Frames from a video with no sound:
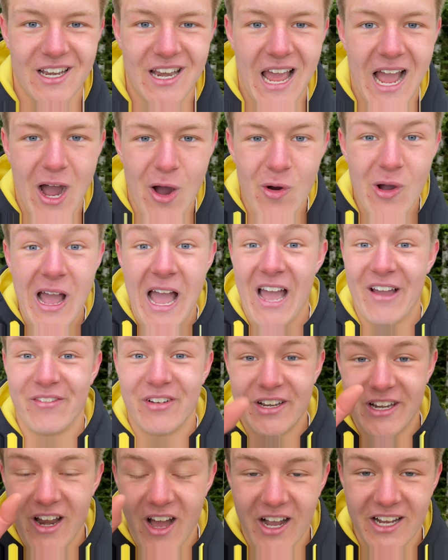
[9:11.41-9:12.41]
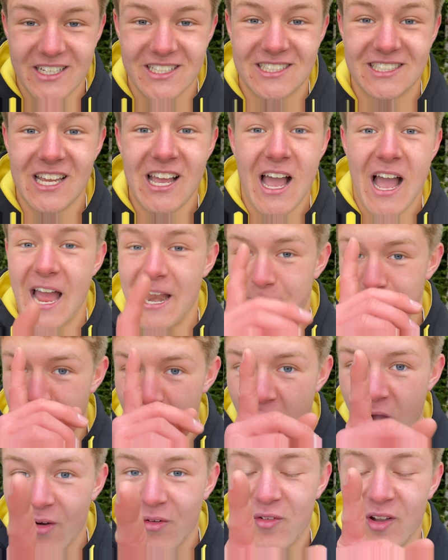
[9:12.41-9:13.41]
Now, have a nice and
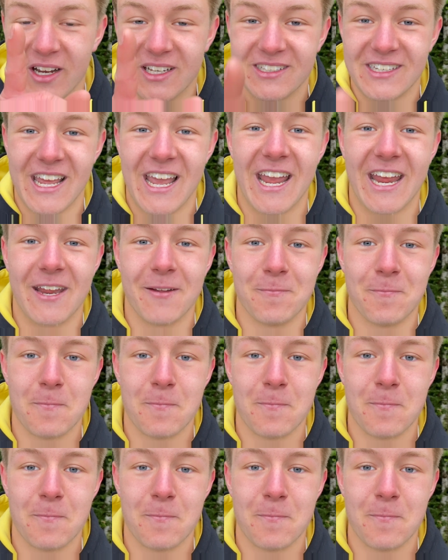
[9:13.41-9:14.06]
perfect day.